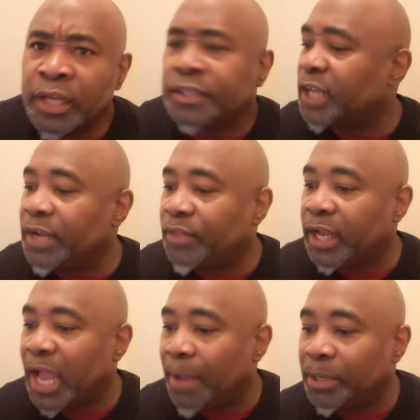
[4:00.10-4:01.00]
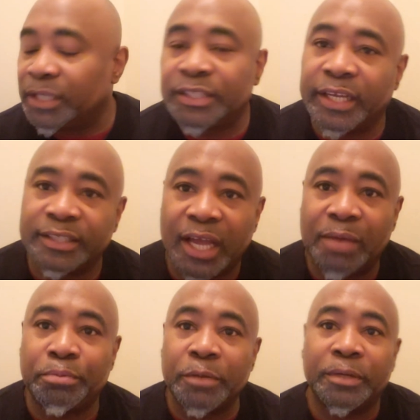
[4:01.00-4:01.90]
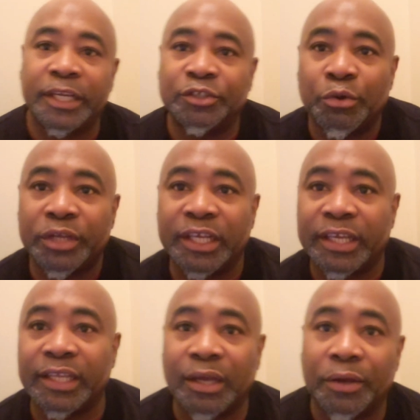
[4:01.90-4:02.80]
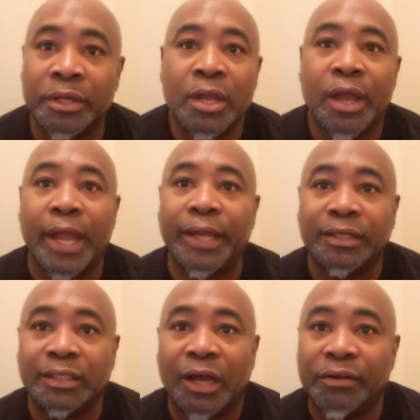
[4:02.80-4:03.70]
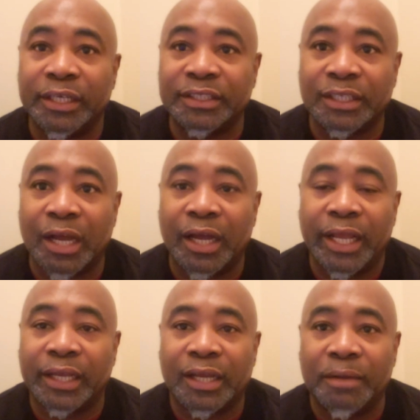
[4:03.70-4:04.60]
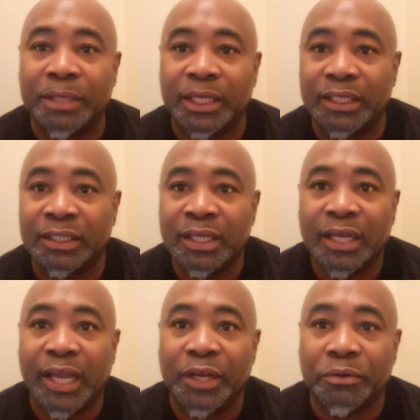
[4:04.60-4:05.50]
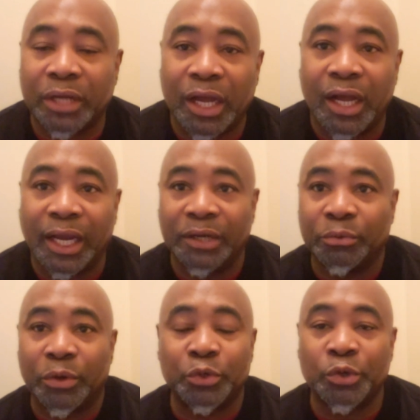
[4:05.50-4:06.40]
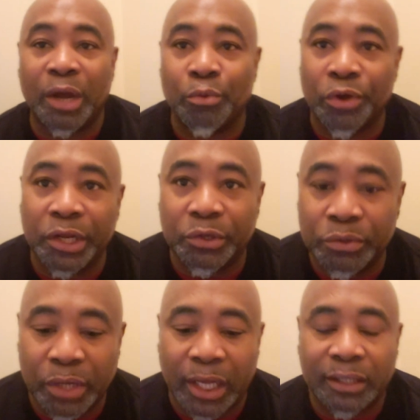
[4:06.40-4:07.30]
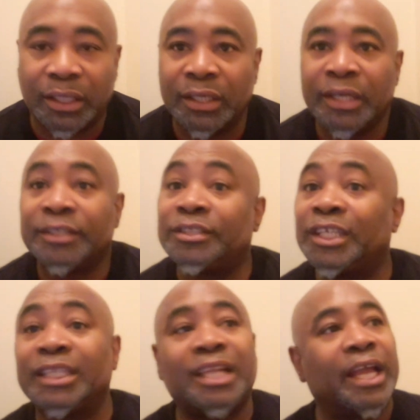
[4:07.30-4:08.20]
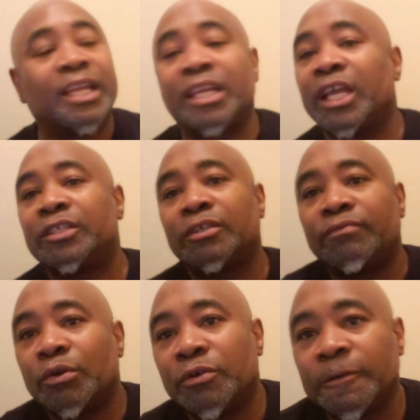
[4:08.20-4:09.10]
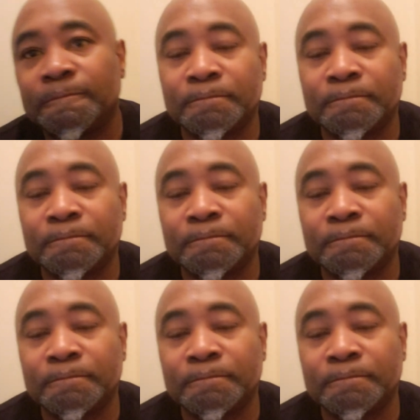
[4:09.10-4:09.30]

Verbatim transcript: Same thing happened this day and time. People, they joking and kidding, and all this, and God ain't coming, and ain't no God, and we're going to do what I want to do. And just like in the days of Noah,